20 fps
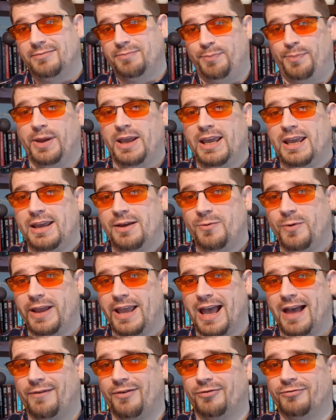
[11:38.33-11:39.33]
B, we
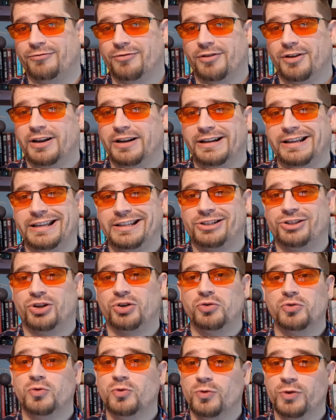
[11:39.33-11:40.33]
have a really
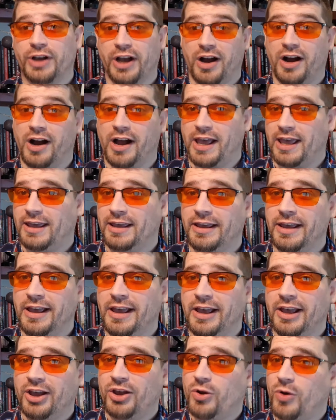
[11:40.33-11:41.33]
tall guy
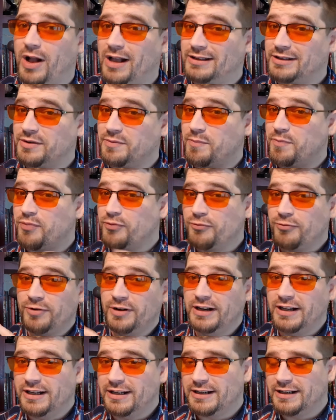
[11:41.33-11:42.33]
who has a
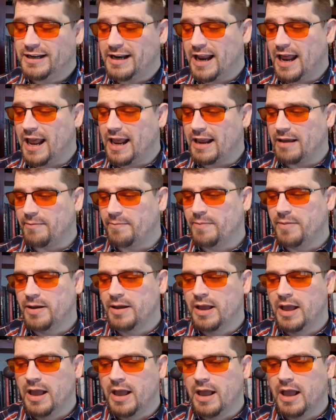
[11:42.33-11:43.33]
brilliant name,
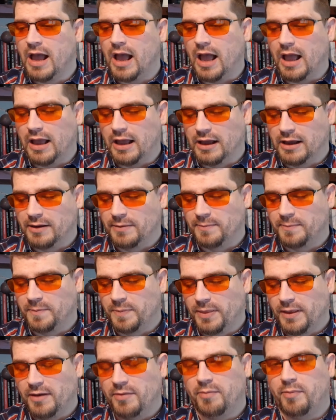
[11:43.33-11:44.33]

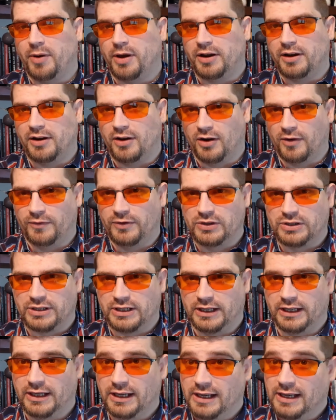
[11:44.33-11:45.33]
but
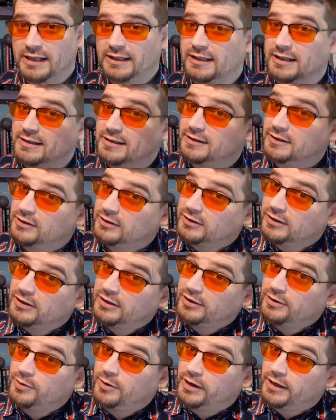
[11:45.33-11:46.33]
obviously doesn't
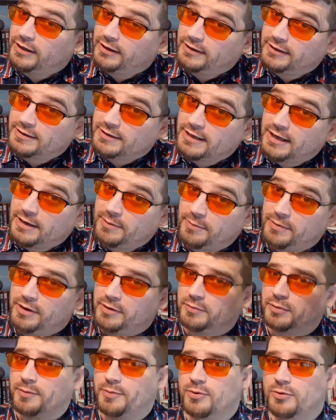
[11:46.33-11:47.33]
look quite the same
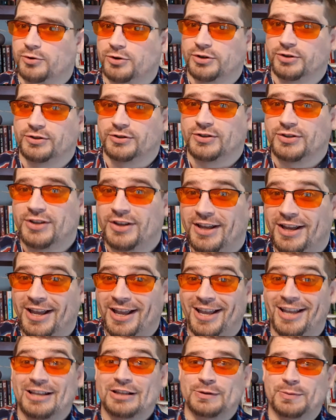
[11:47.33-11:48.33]
proportions
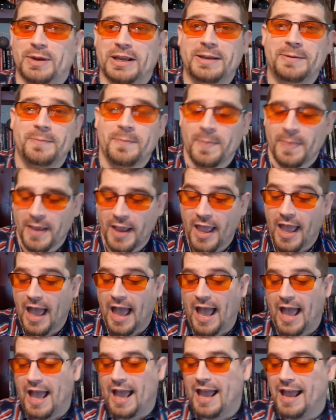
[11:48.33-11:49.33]
as me.
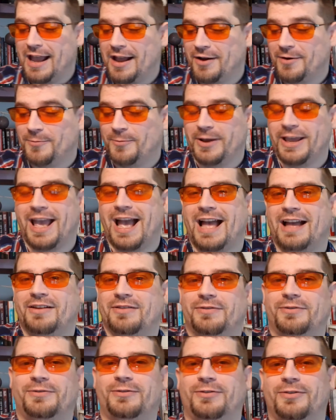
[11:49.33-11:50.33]
We
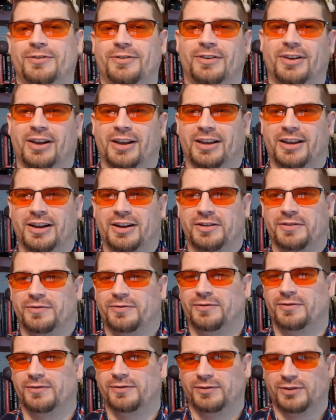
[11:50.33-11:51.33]
have a kind of
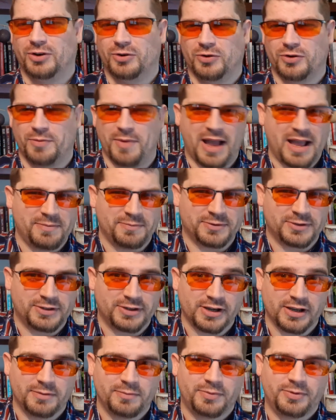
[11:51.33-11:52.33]
Google Maps
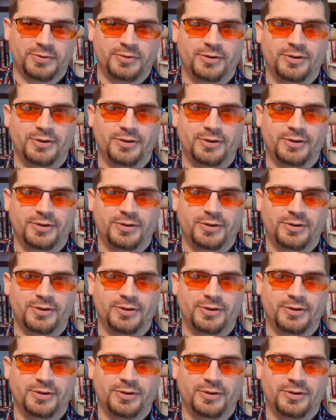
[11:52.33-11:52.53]
type,